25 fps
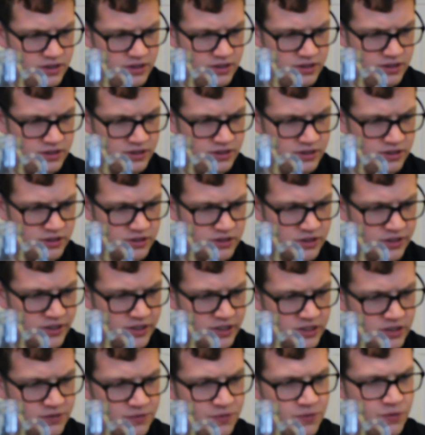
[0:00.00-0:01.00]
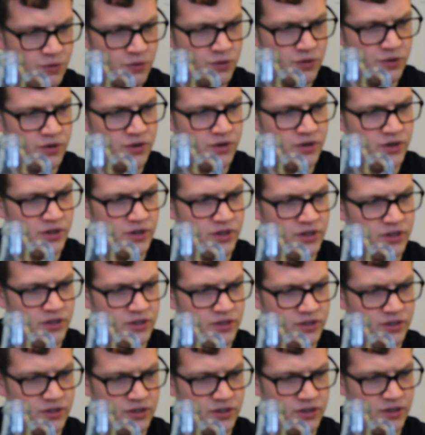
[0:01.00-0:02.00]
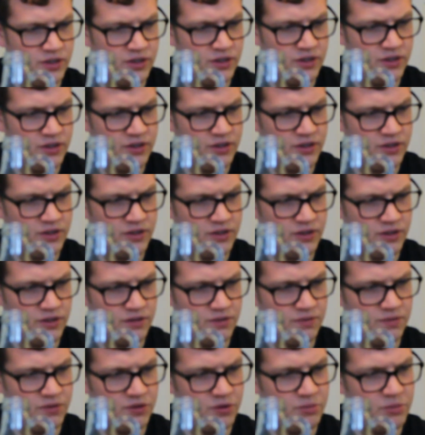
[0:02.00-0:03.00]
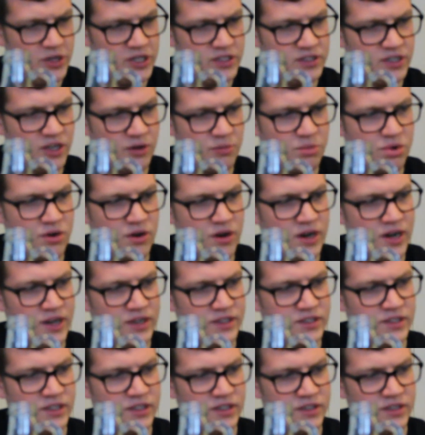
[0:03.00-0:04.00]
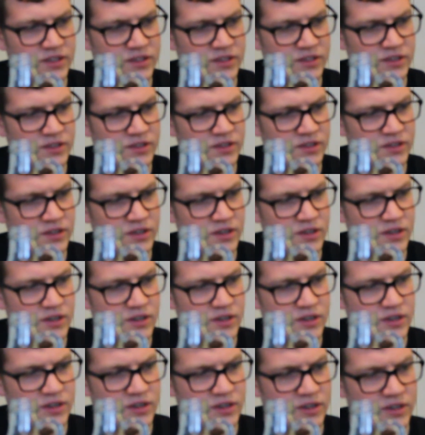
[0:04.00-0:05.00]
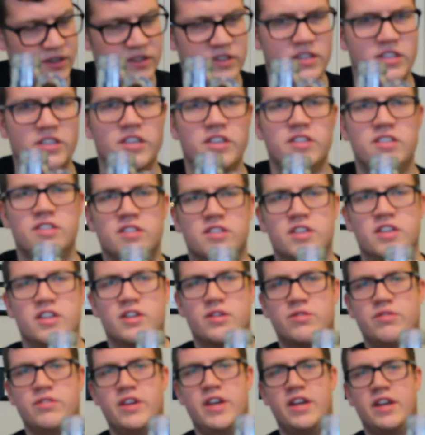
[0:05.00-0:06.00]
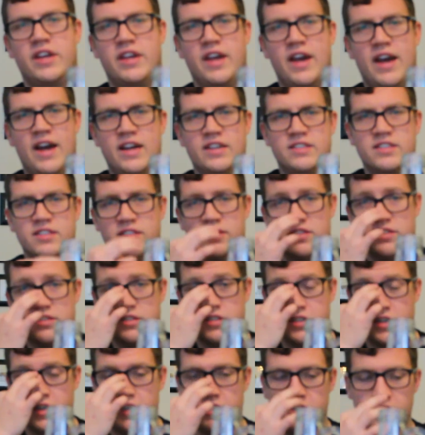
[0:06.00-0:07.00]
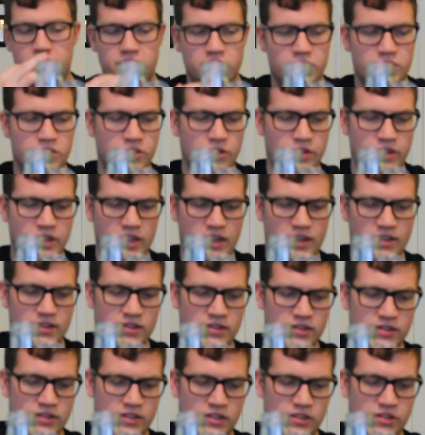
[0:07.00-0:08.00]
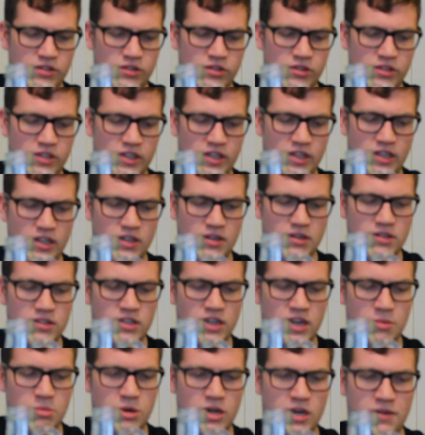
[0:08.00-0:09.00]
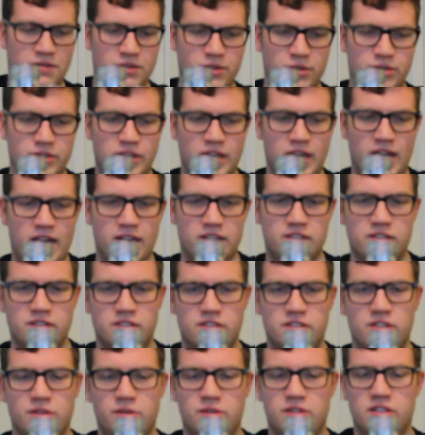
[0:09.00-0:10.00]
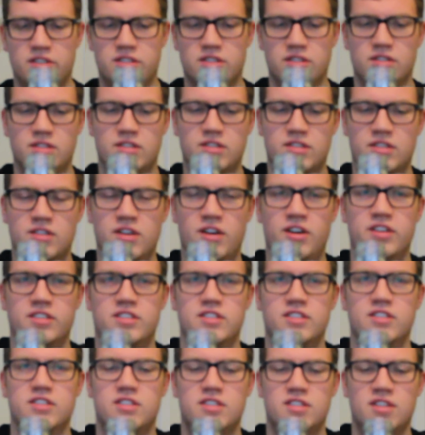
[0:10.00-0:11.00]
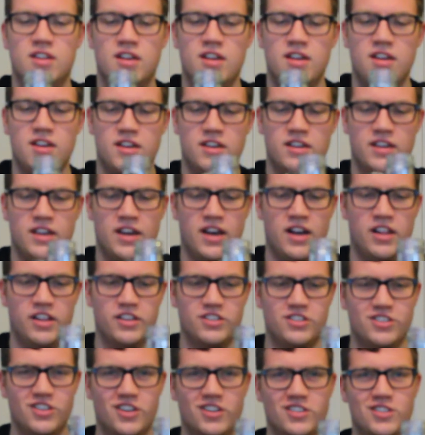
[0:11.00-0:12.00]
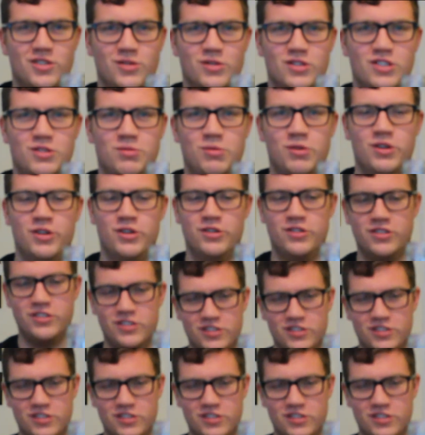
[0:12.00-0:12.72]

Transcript: it looks like it's for the fermenting process, because the yeast is going to create gases and such, so that this will top off those gases so it doesn't cause this gallon jug to explode.